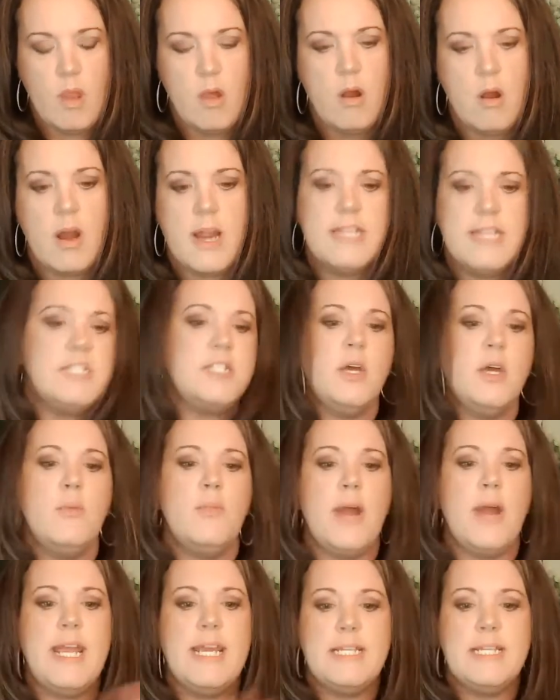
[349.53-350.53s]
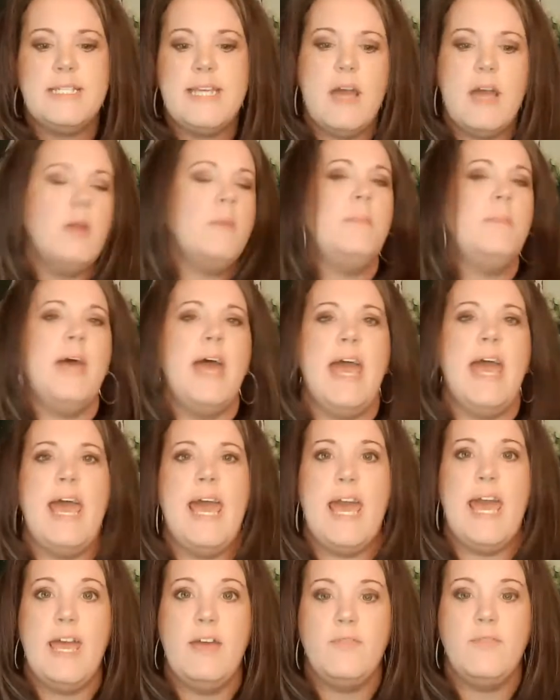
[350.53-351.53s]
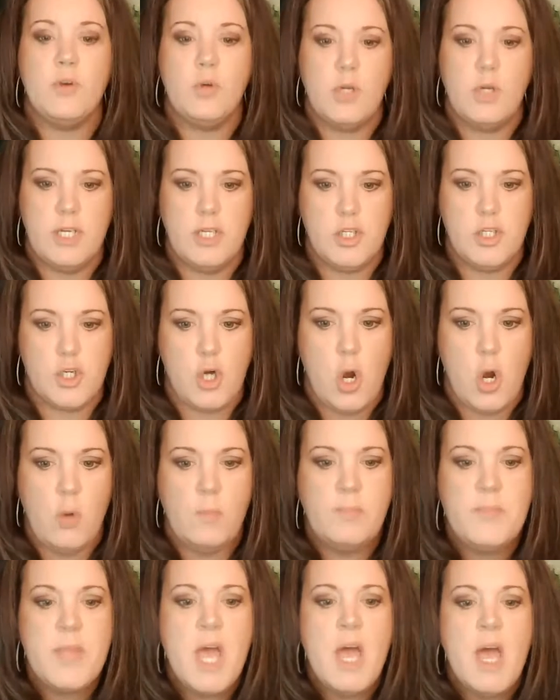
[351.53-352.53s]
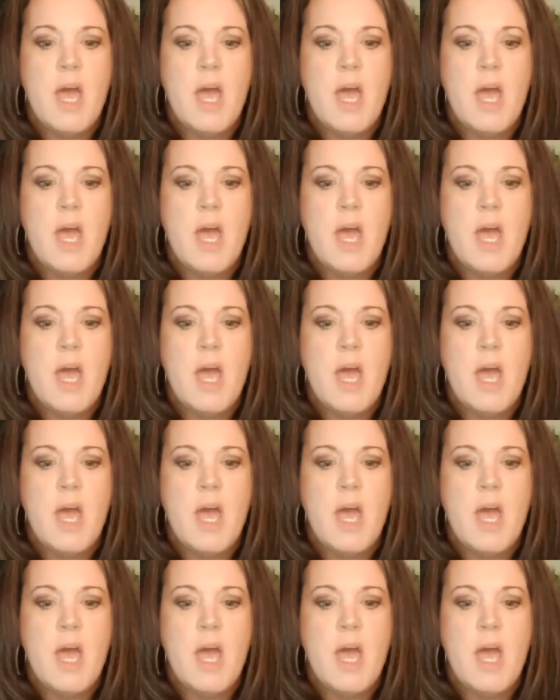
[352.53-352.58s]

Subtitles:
All right, so breaking down behavioral control.